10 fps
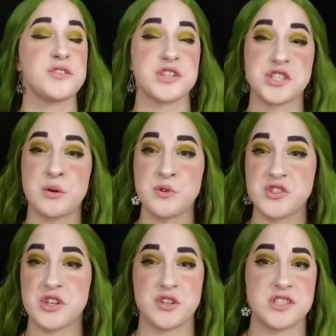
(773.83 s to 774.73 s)
The shimmers
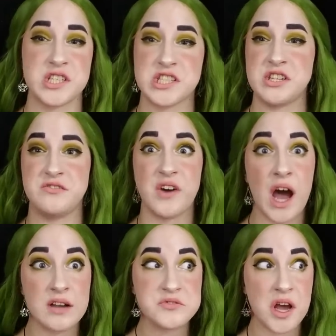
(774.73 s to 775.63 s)
in her
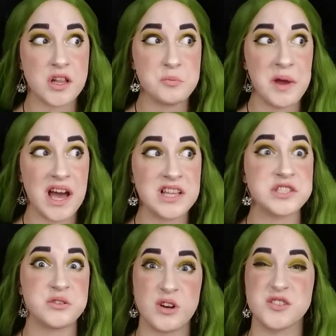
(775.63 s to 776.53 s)
sixty-five dollar
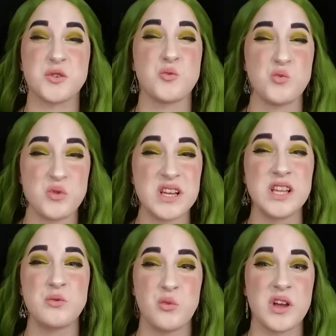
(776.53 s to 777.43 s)
palettes are also
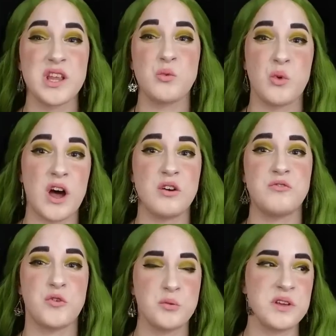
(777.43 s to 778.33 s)
really, really well
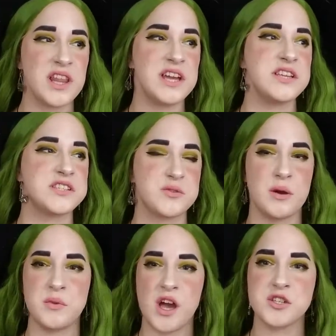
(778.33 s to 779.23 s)
formulated, so
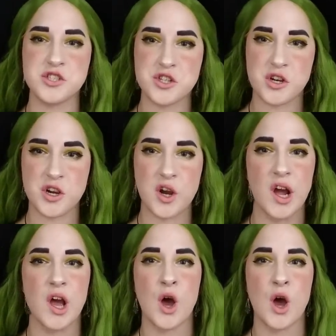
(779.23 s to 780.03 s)
I'm not sure